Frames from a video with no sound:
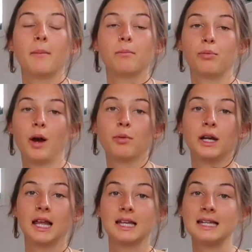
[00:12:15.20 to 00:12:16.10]
a pretty
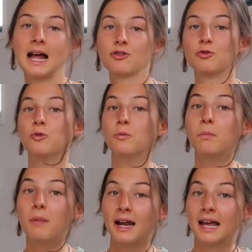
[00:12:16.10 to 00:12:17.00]
like natural
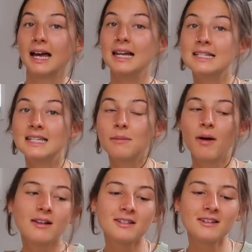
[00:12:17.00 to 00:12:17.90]
and like holistic
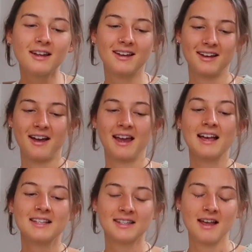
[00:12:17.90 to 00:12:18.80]
person, I
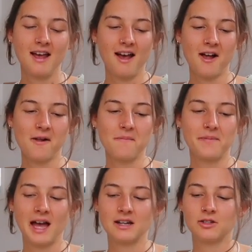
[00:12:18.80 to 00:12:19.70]
guess.
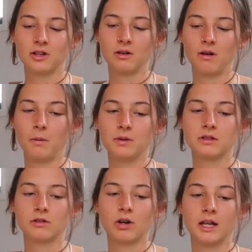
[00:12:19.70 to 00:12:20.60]
And so I
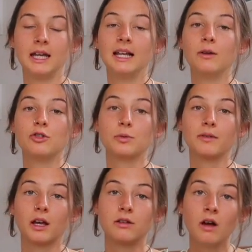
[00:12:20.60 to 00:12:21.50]
was trying to heal it just with
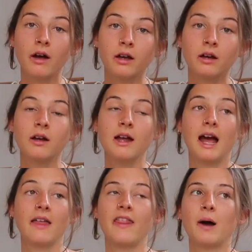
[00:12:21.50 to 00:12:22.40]
like a diet,
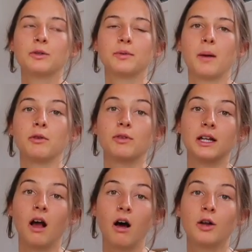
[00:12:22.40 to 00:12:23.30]
and that was becoming
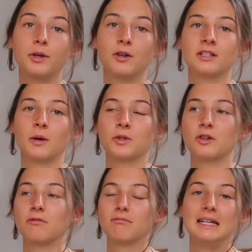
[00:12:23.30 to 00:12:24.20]
really hard because I
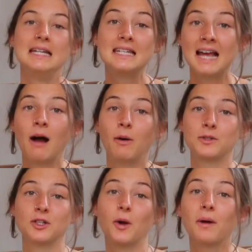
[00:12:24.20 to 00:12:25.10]
wasn't eating out, I
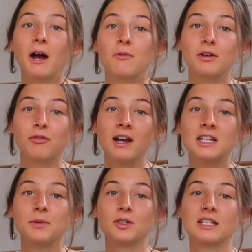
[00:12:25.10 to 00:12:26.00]
wasn't going out with my
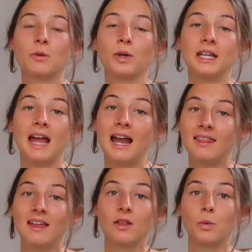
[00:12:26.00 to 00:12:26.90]
friends because I didn't want to eat
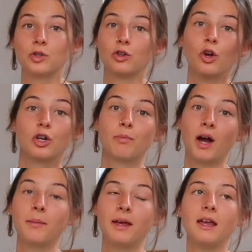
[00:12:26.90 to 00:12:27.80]
anything that wasn't cooked
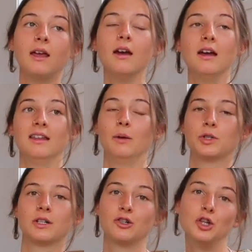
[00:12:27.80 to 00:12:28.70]
by me, that
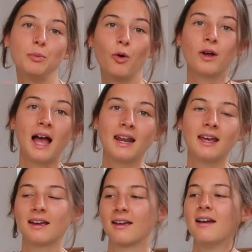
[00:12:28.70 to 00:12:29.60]
wasn't like super
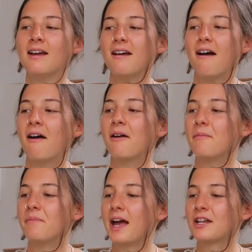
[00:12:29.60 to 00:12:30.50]
organic.
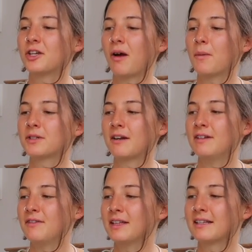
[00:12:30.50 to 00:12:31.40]
And so I was kind of
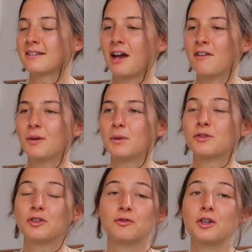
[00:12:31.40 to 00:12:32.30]
living this life that was
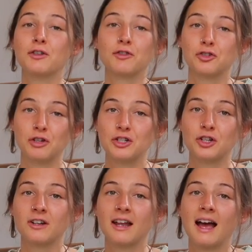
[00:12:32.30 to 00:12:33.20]
just full of
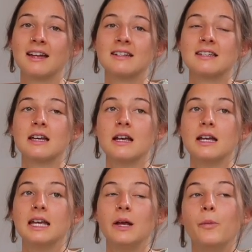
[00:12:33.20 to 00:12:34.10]
restriction, and
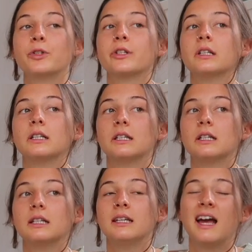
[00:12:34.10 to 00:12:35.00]
it wasn't
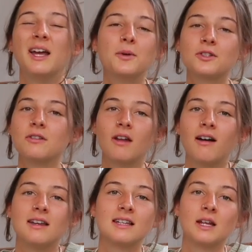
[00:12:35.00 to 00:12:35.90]

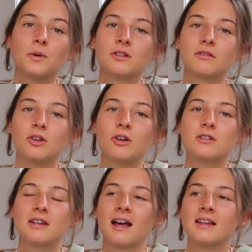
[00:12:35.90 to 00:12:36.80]
nice and it wasn't
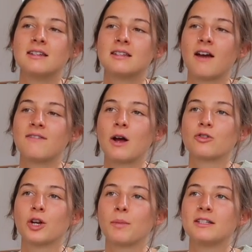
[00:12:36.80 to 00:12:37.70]
good. And I've now
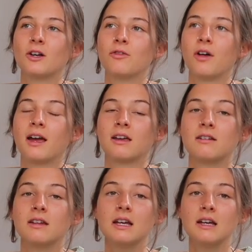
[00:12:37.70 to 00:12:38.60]
shown myself that I
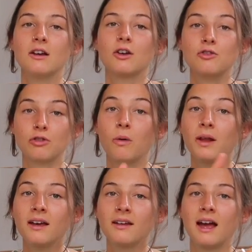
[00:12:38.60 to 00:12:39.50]
can control
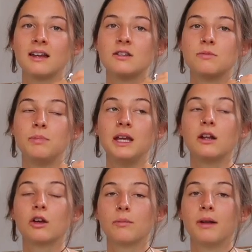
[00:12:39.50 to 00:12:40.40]
it and be in
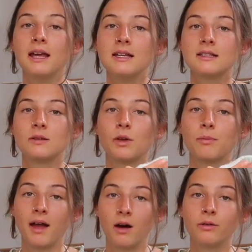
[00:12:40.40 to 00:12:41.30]
a good place with
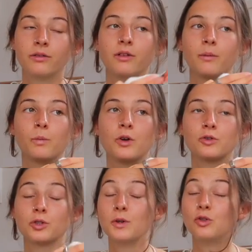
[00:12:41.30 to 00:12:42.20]
my health while
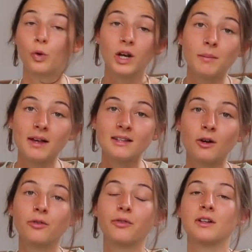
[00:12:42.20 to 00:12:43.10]
also enjoying
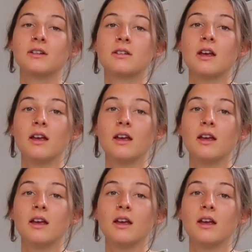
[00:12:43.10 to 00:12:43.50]
myself, and